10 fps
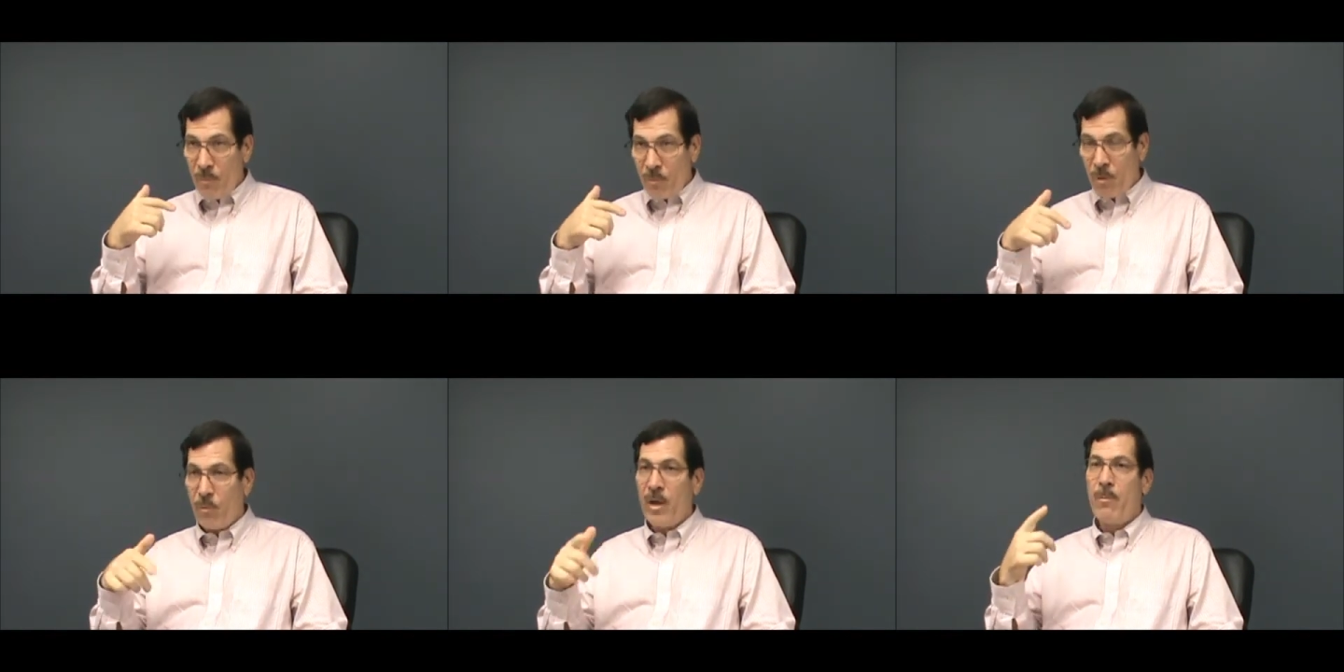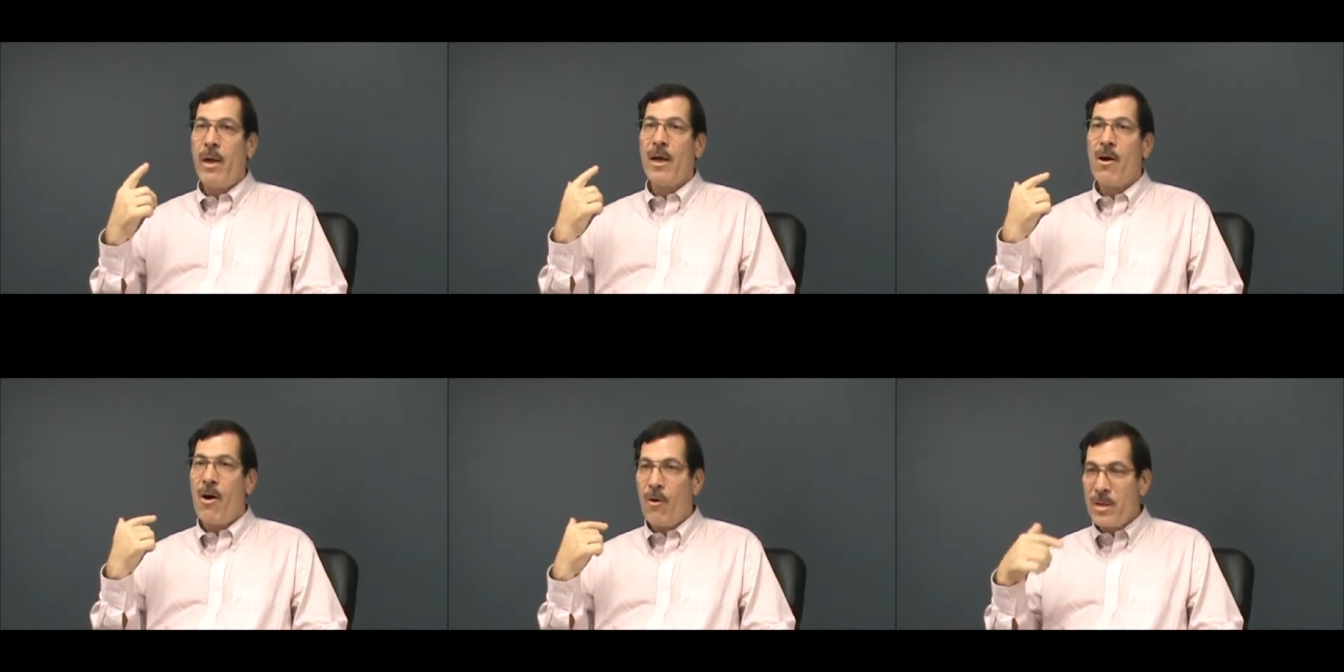for
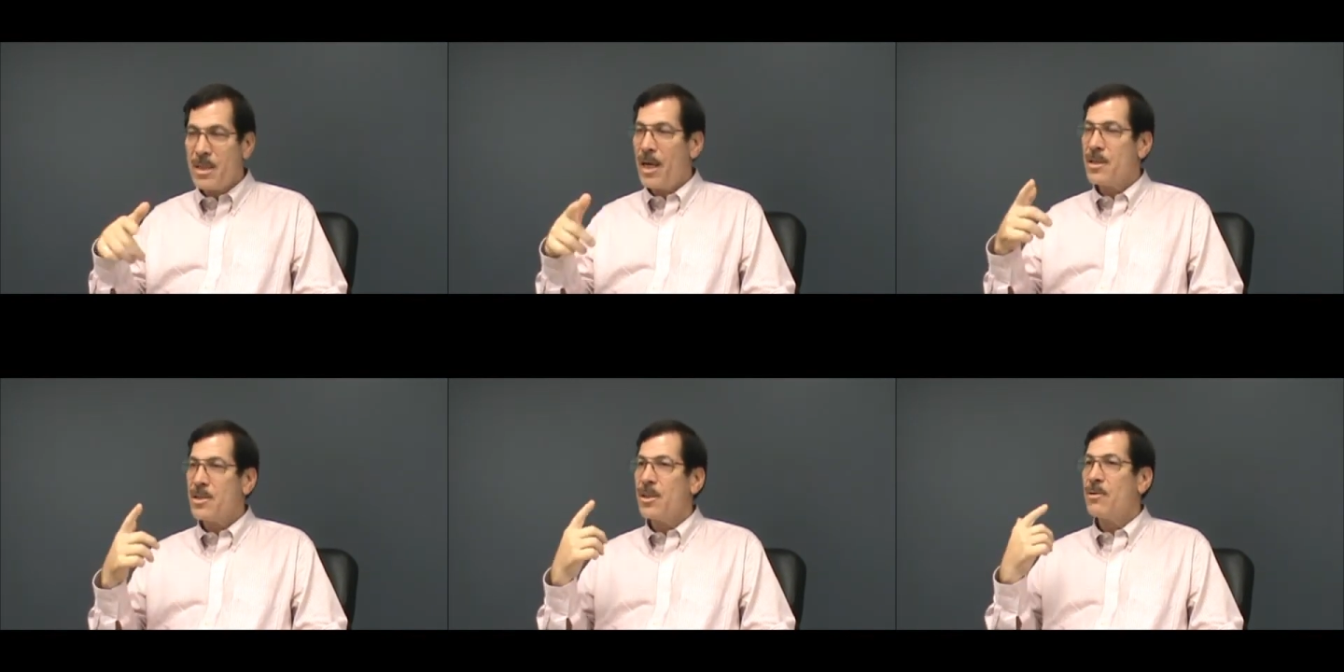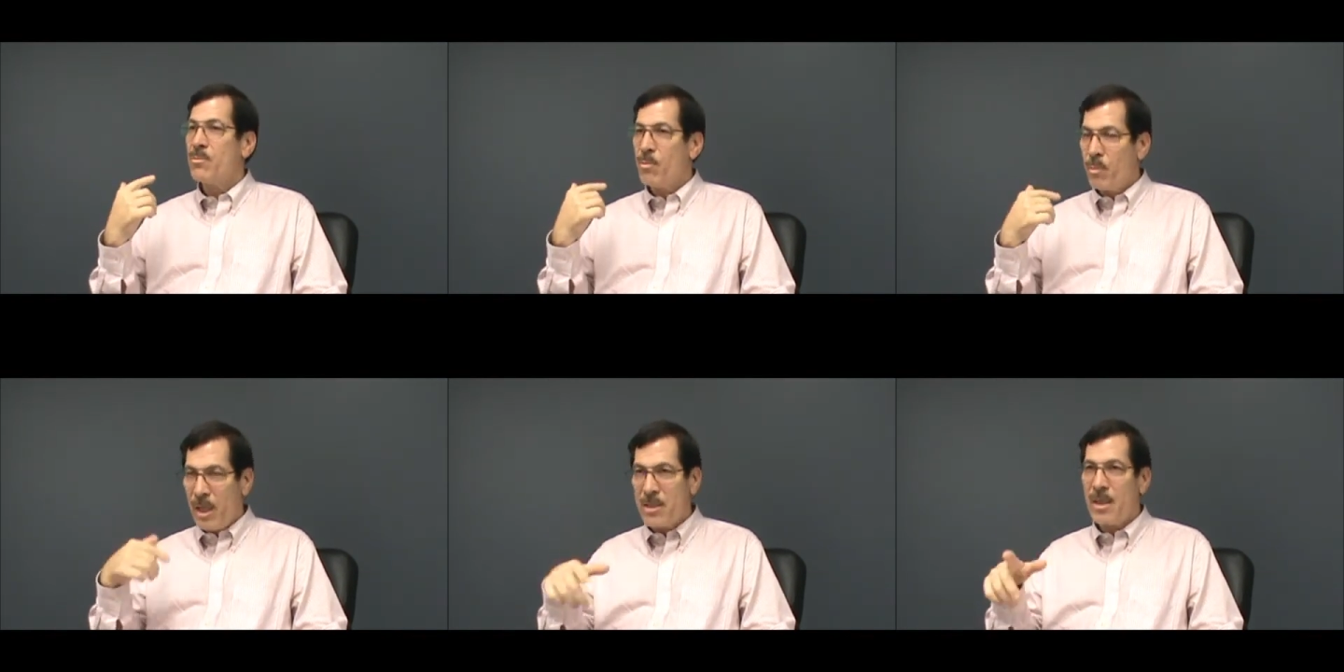feedback, always ask the
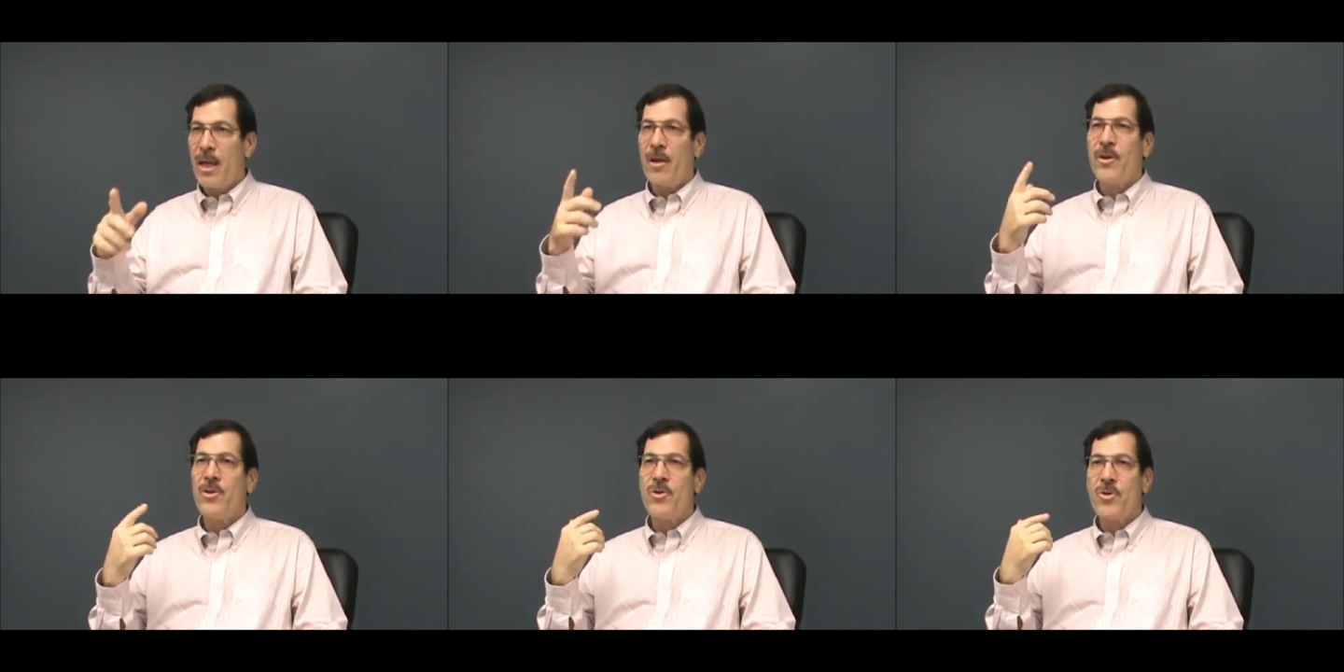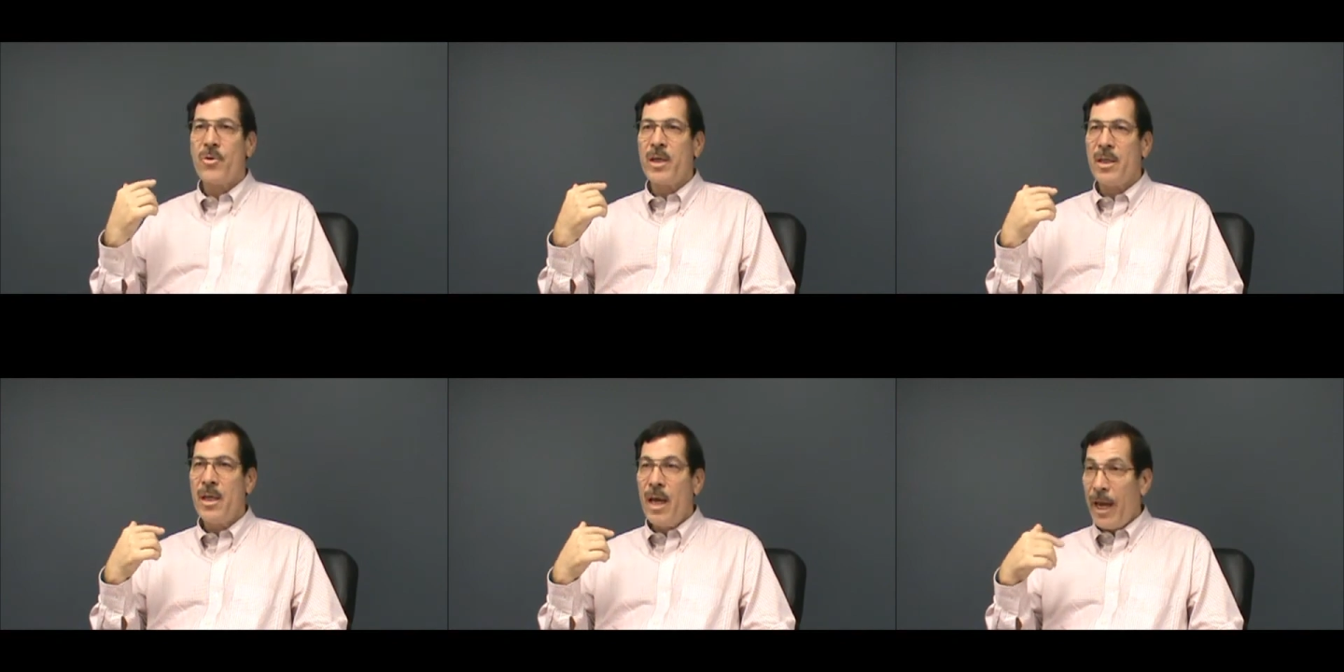patient how they're
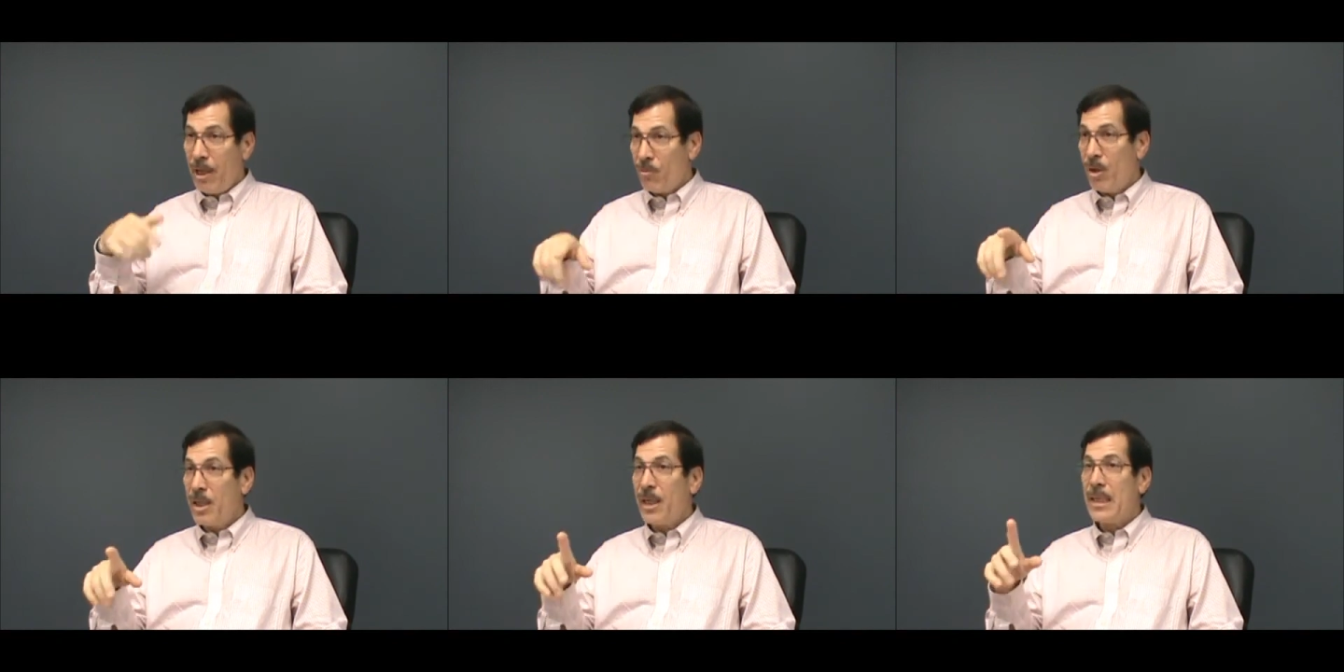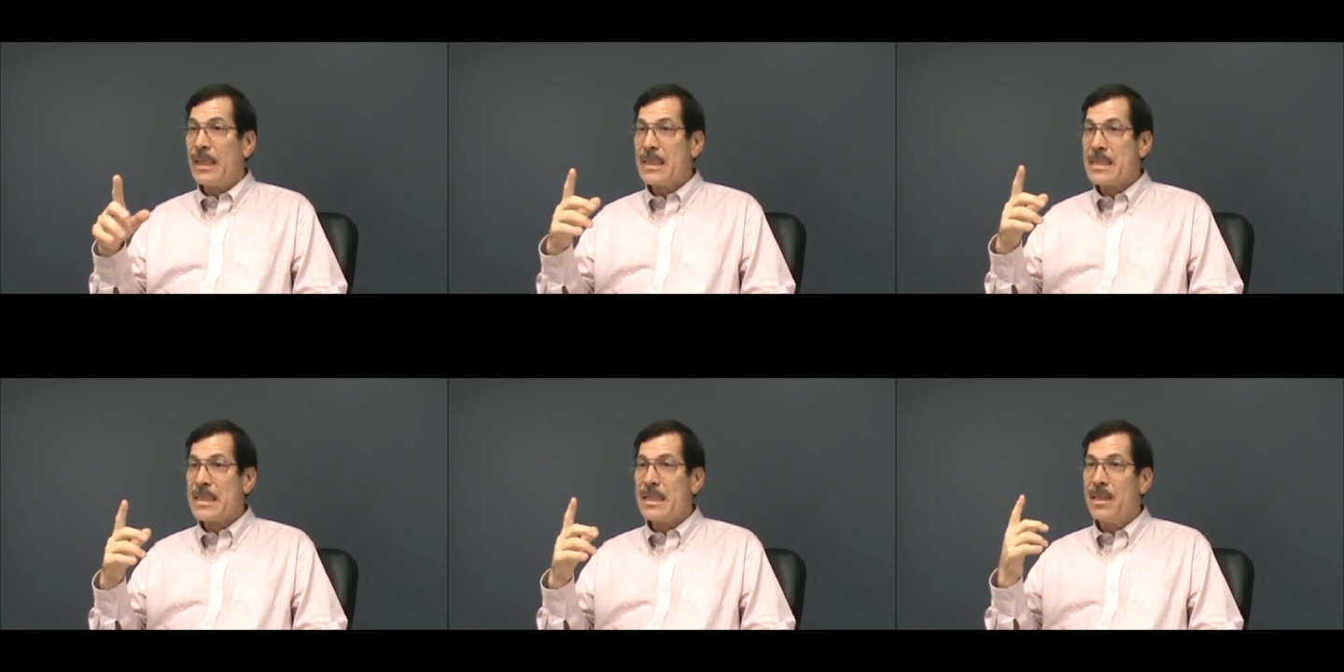doing and really
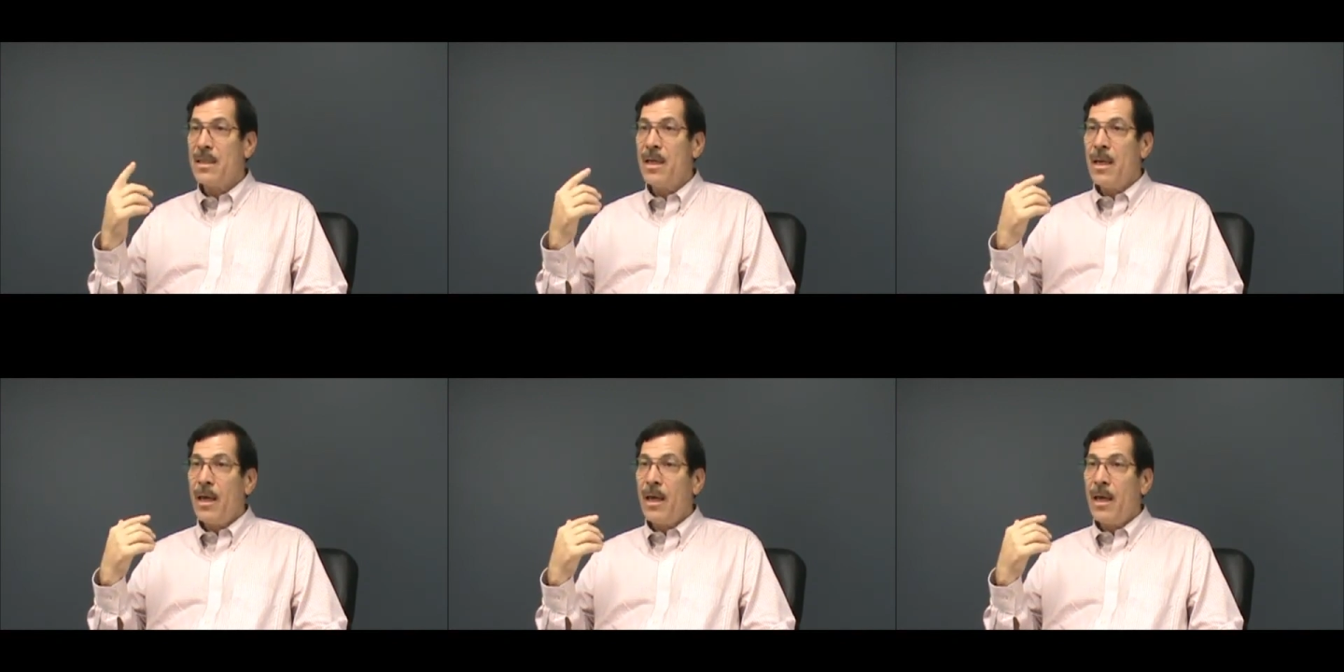listen,